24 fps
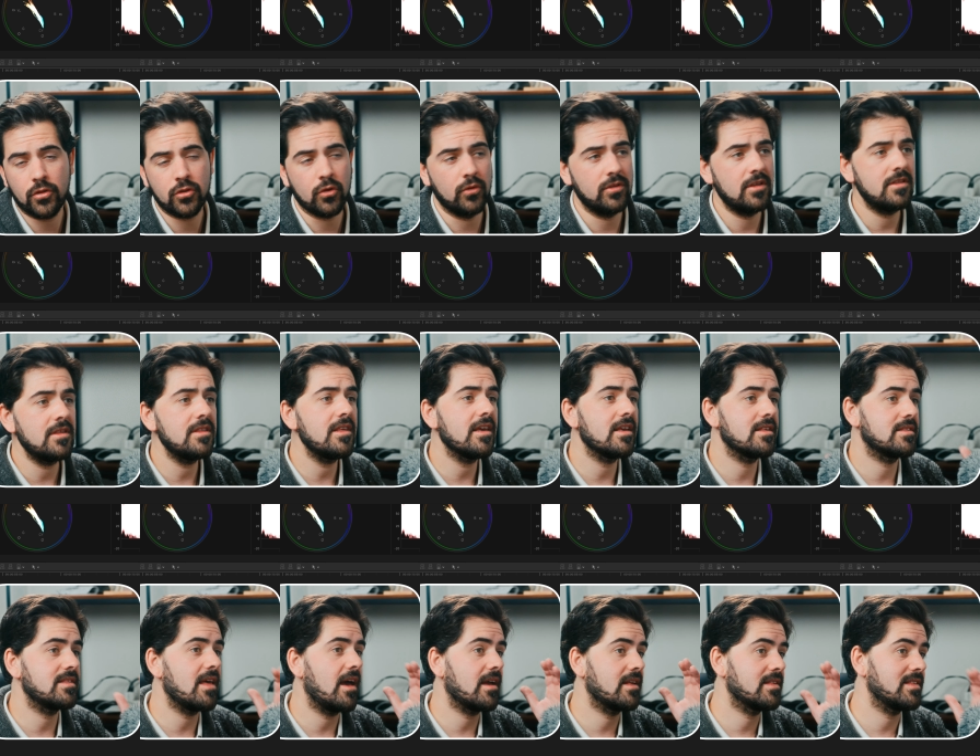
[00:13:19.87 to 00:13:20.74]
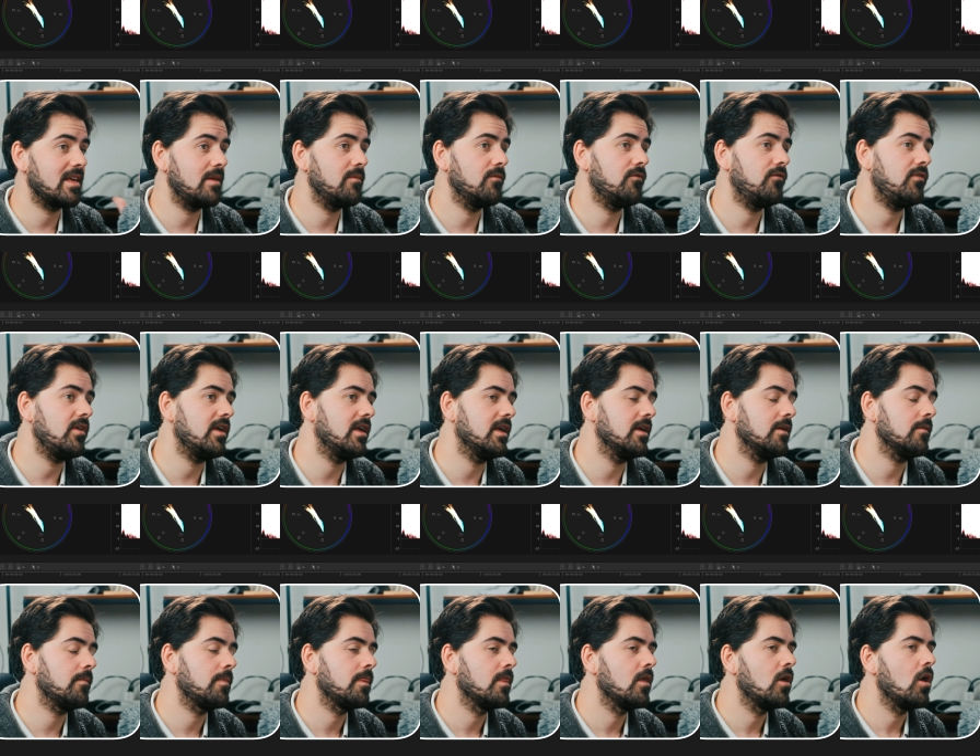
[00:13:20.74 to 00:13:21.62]
So this is the exact same
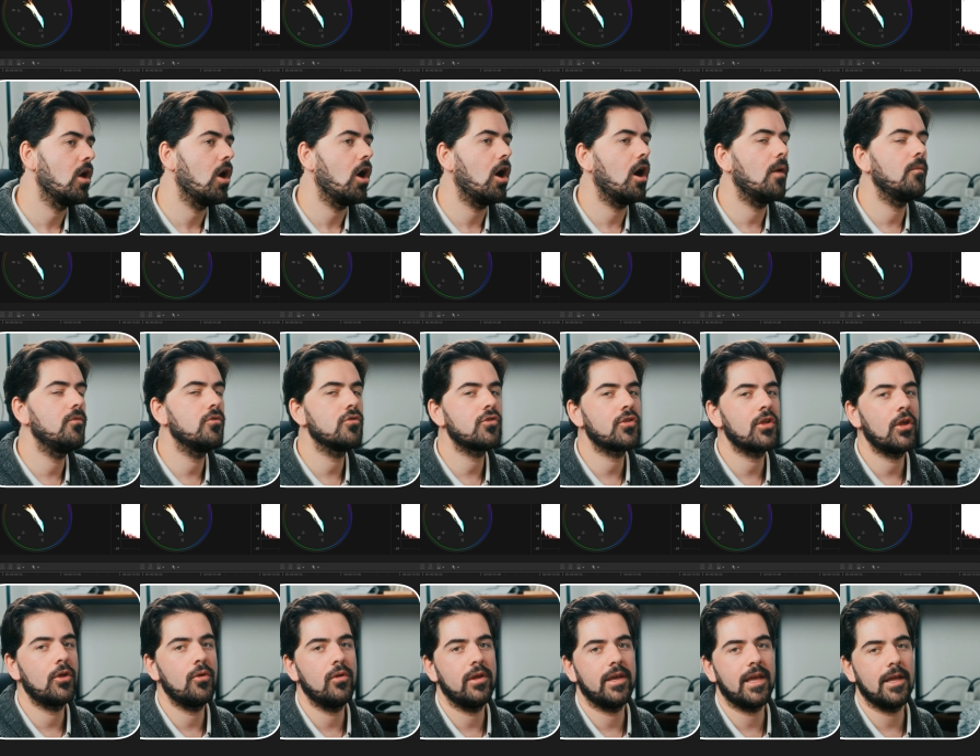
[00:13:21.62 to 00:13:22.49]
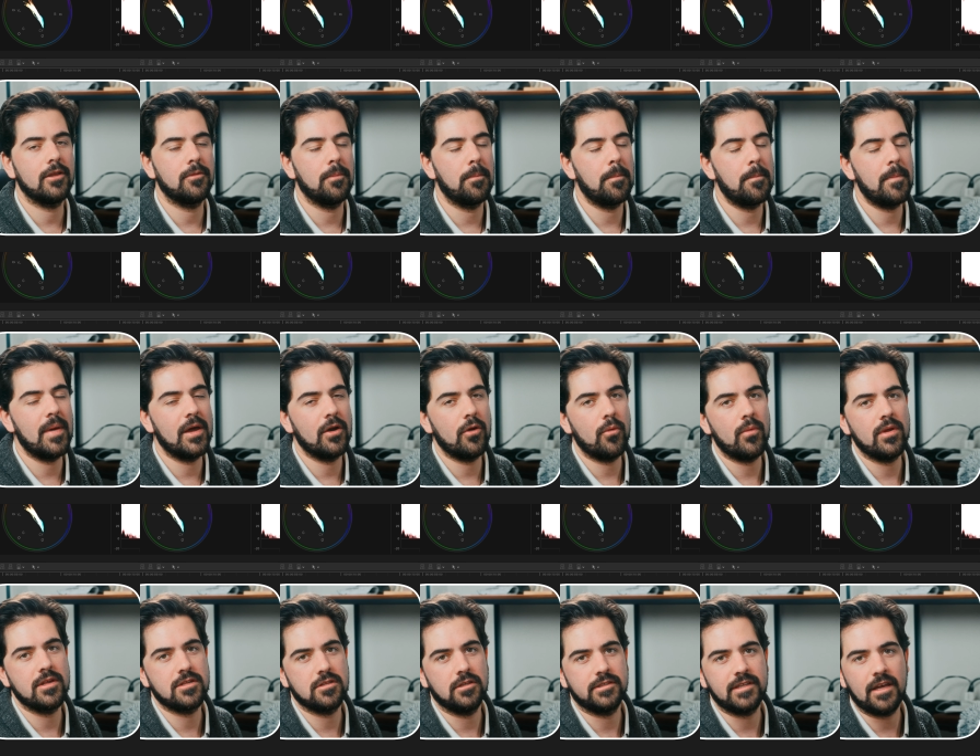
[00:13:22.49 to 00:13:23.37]
thing. Obviously you'll get a better
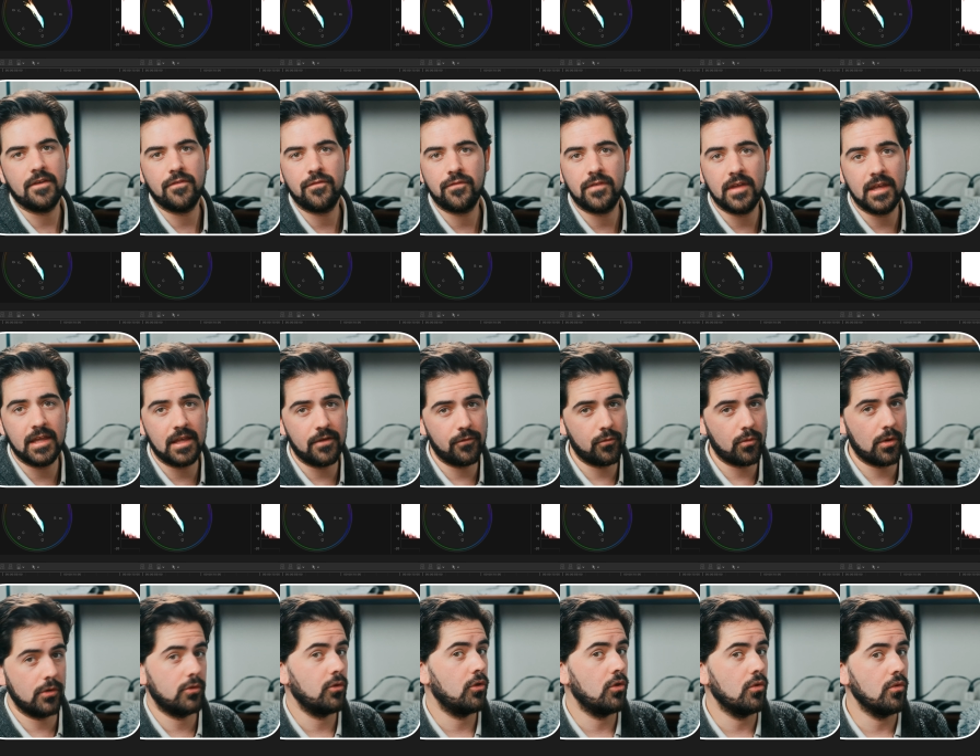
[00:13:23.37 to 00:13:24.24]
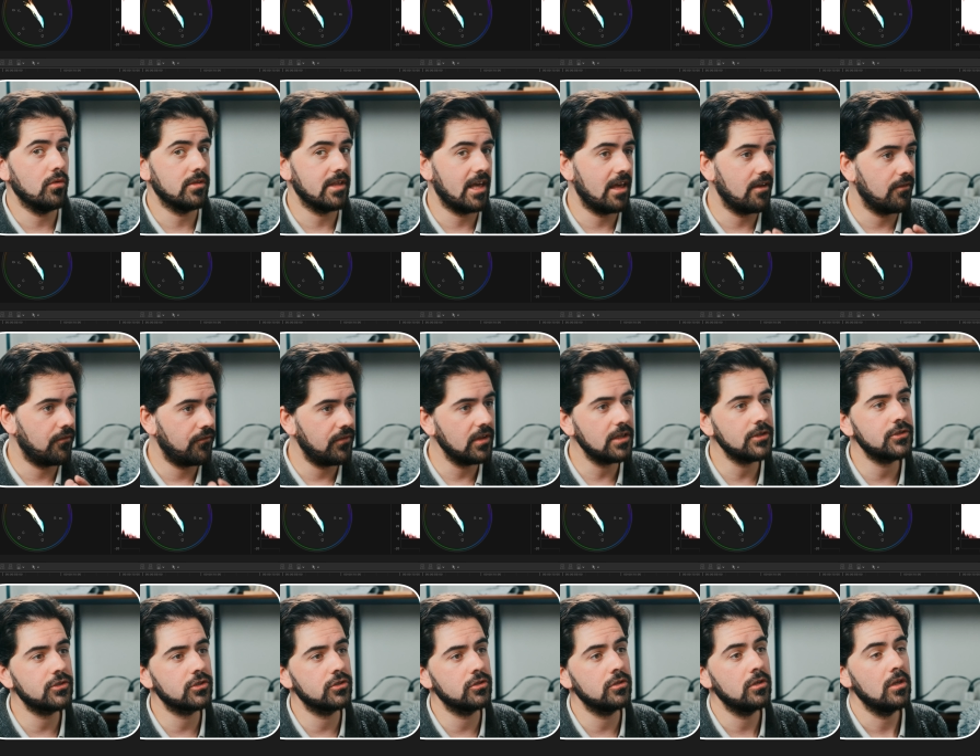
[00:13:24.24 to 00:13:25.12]
result, I think, if you were to use a
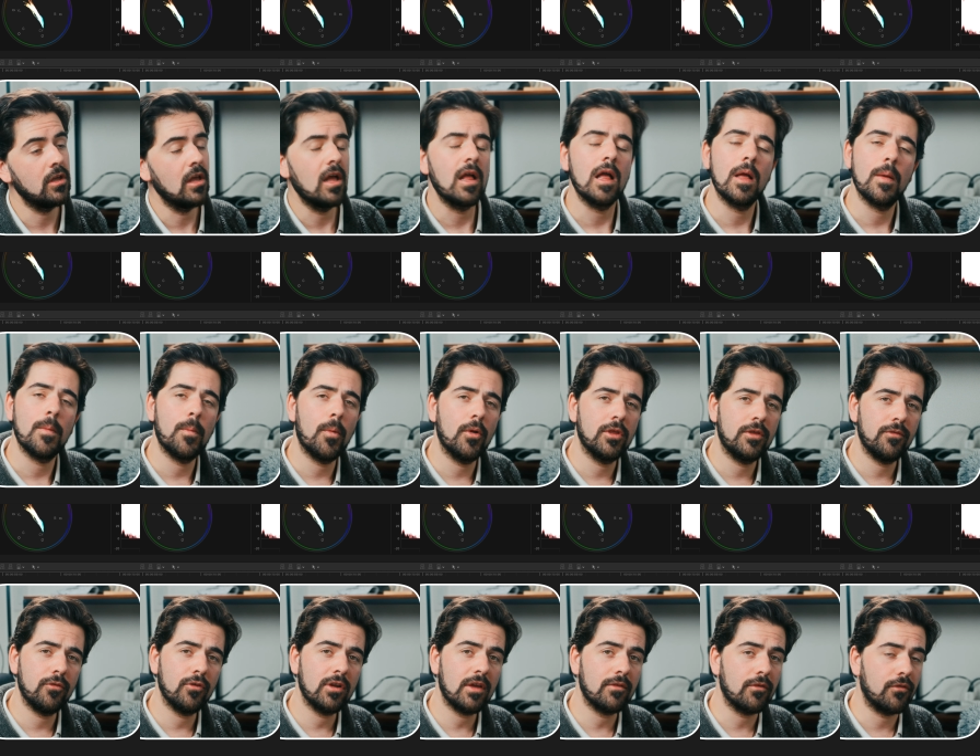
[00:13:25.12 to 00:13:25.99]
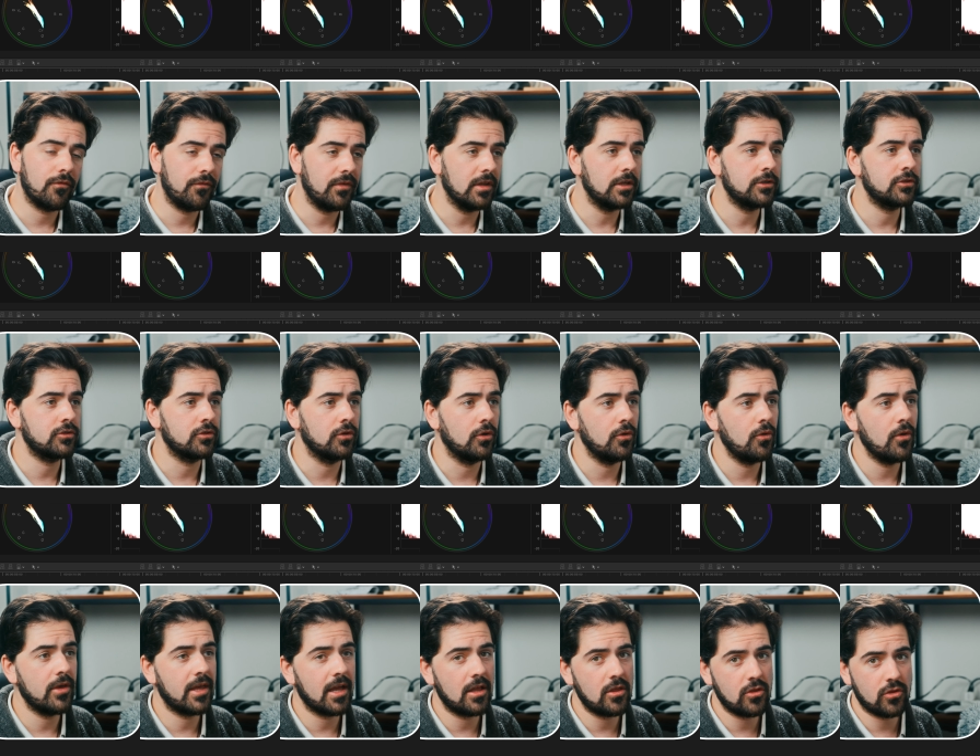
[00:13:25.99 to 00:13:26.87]
filter, but if you don't have a filter,
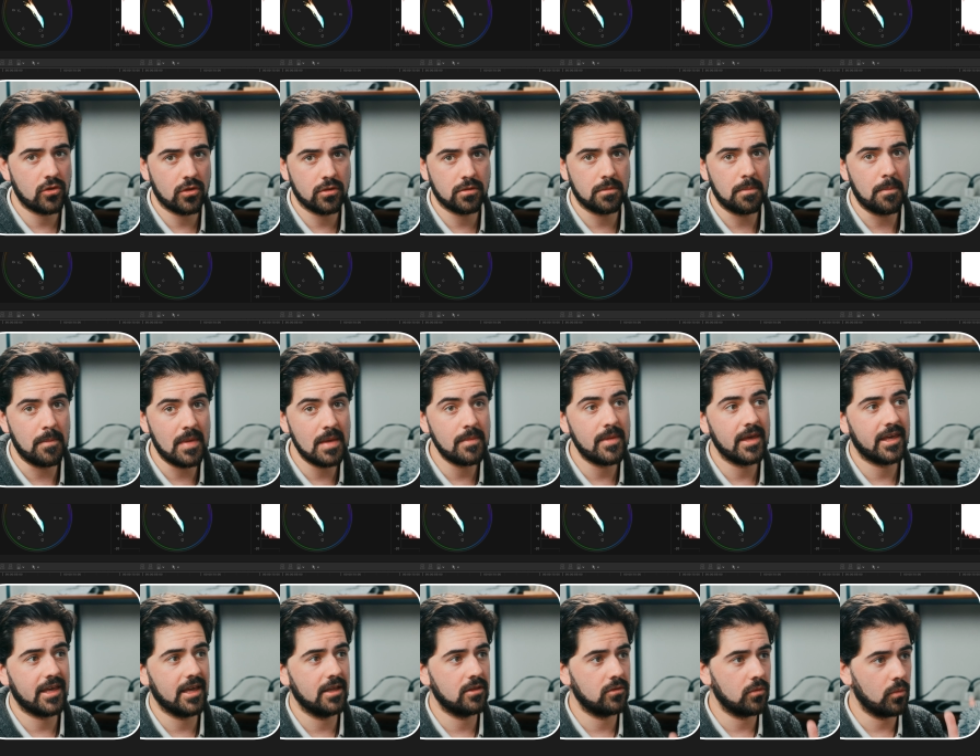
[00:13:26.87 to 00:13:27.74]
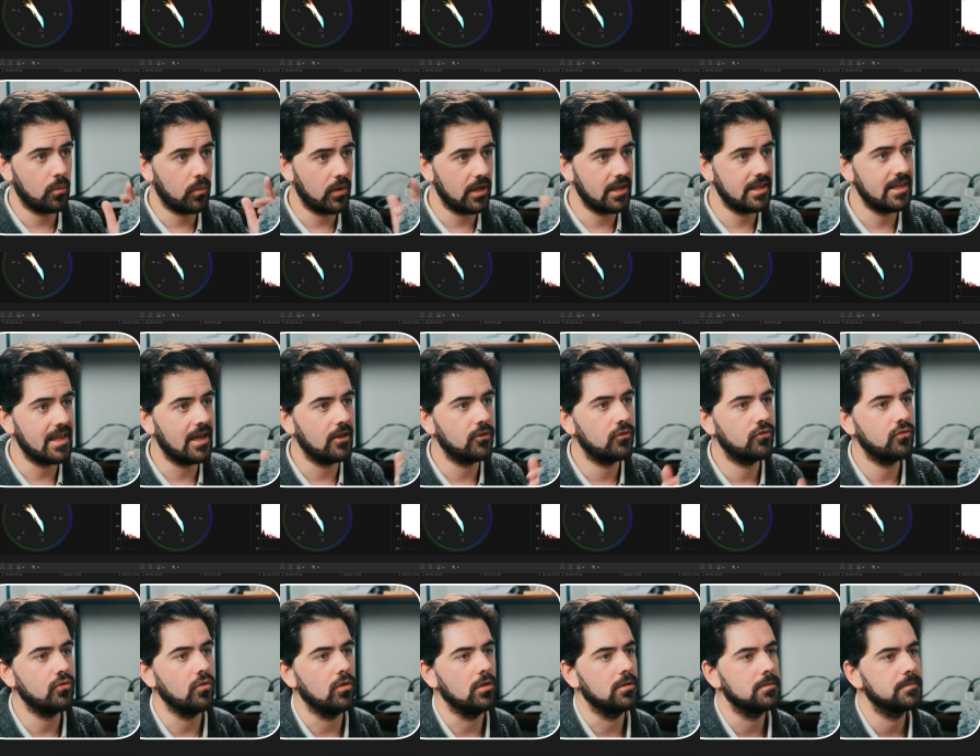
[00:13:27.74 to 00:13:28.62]
you can just mimic it with that
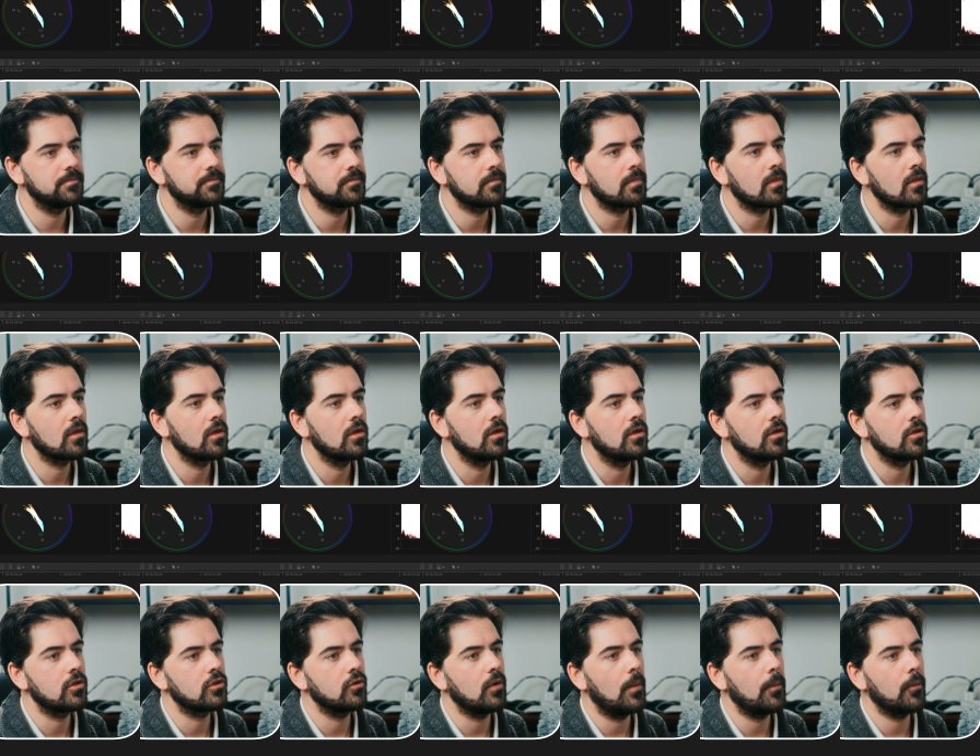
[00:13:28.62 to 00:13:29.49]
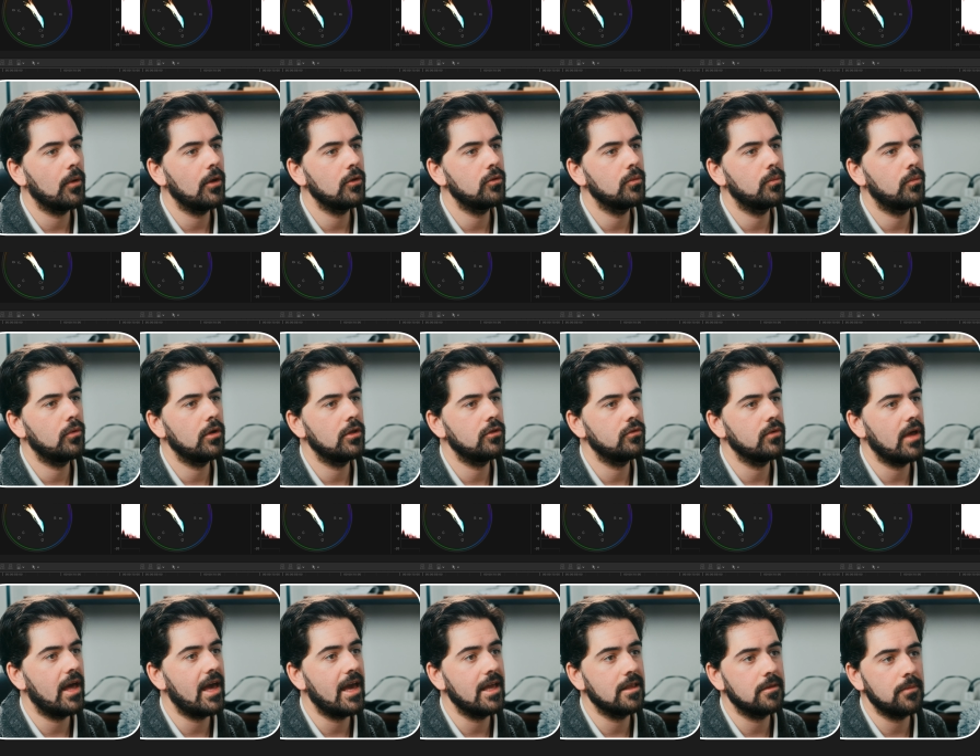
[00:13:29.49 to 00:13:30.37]
tool. So I'm going to put it to
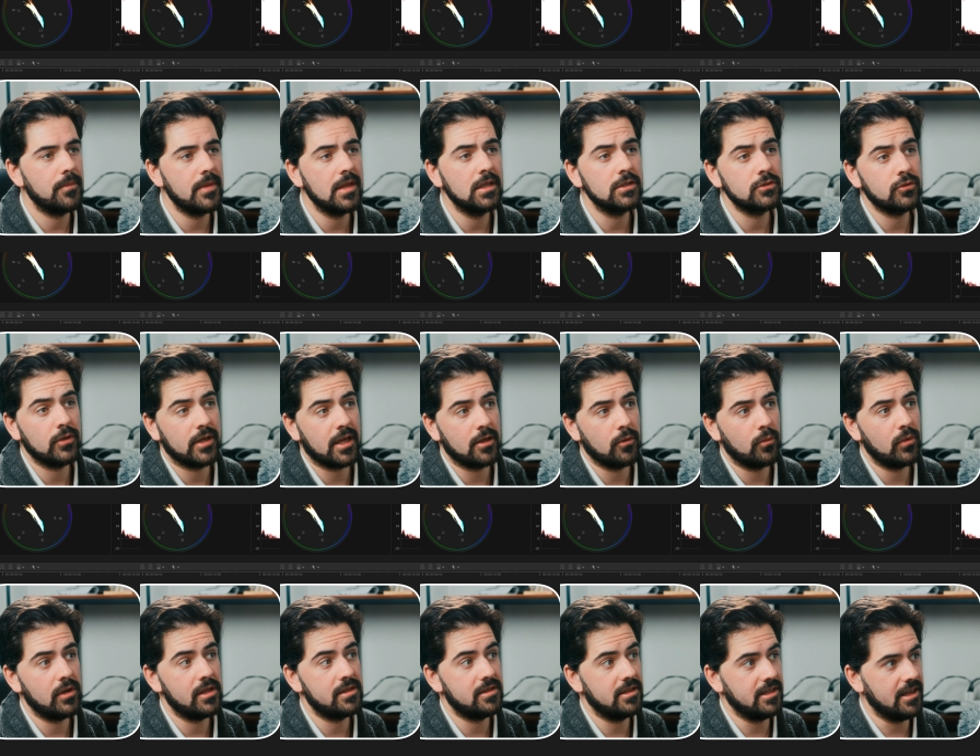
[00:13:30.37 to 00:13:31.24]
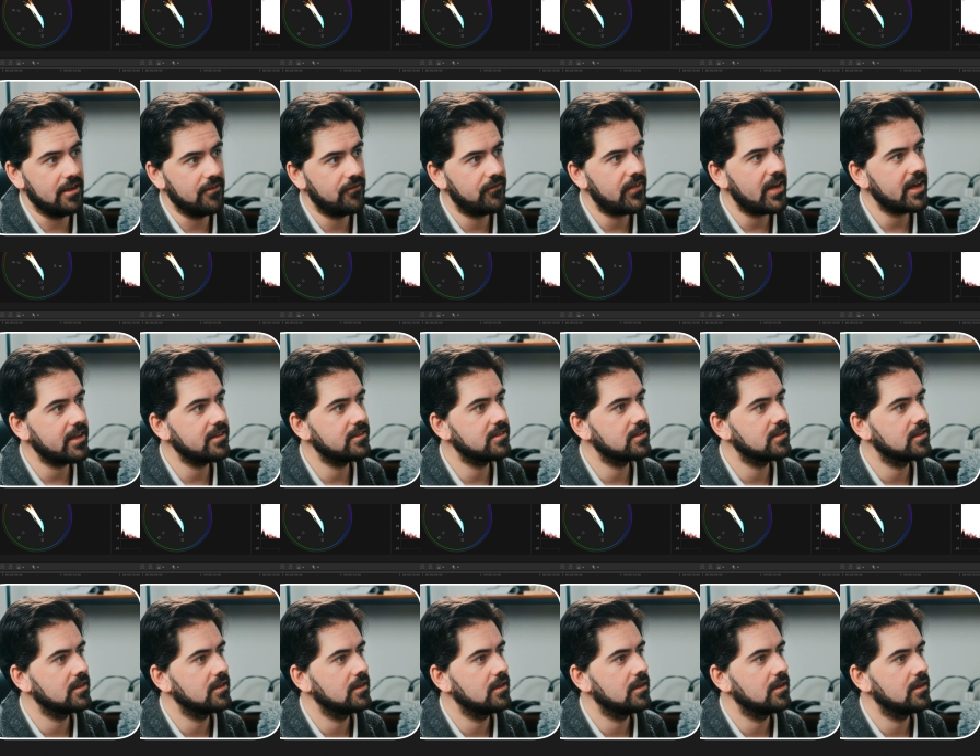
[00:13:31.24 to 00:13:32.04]
8mm so you can really see the effects.